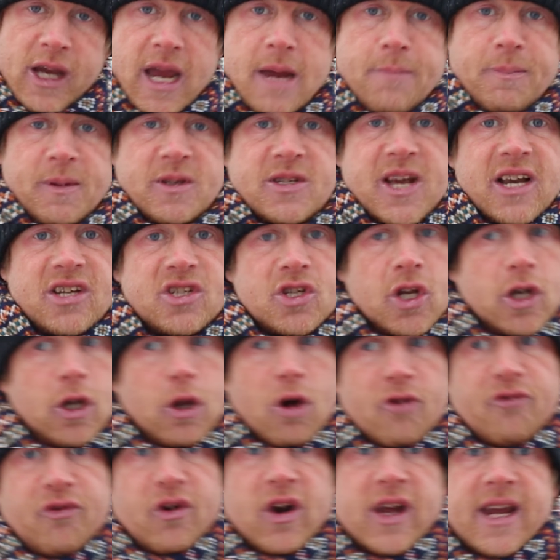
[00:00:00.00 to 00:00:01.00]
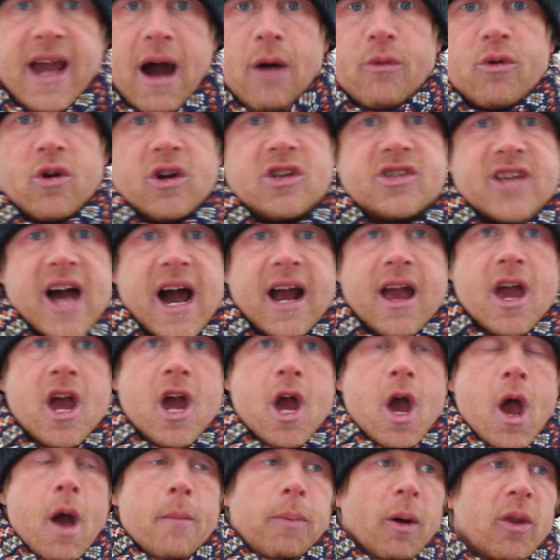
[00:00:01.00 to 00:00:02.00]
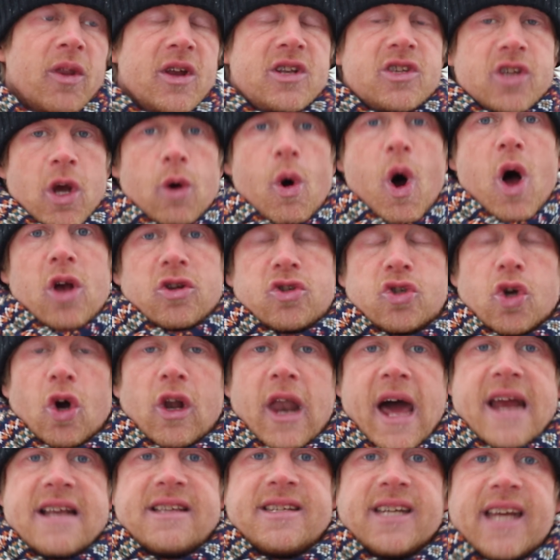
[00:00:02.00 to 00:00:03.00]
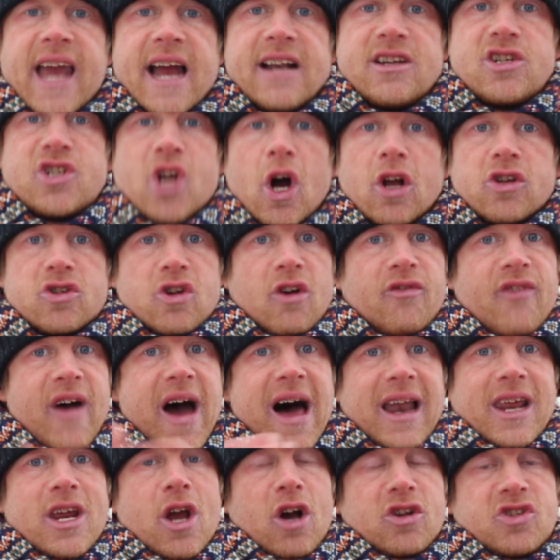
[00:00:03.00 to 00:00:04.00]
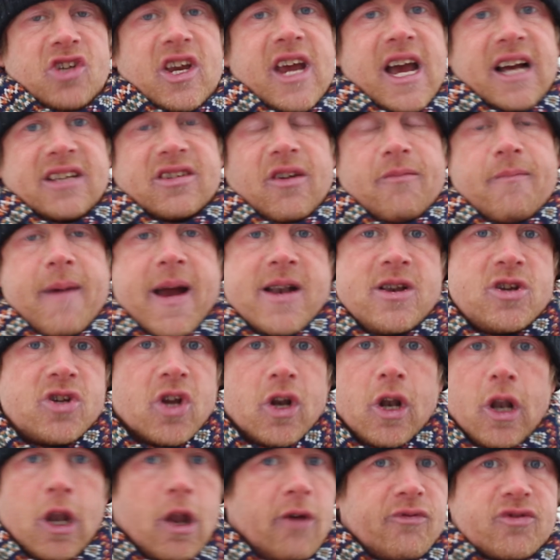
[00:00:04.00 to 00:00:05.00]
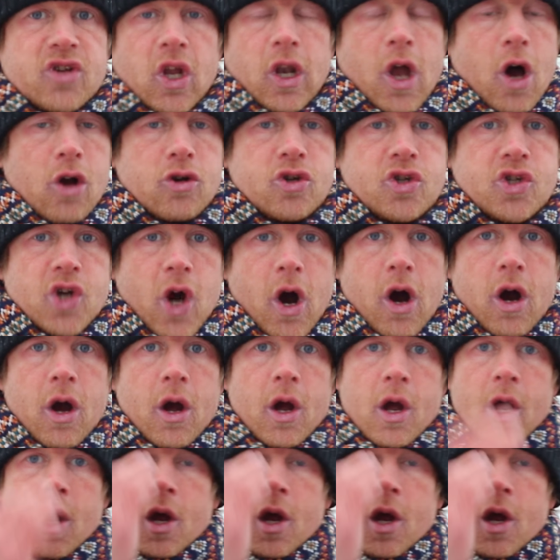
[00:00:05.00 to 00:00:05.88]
keep possession and look for a counter-attack. But they do also like to get shots off. Alioski, as I mentioned, loves a long shot.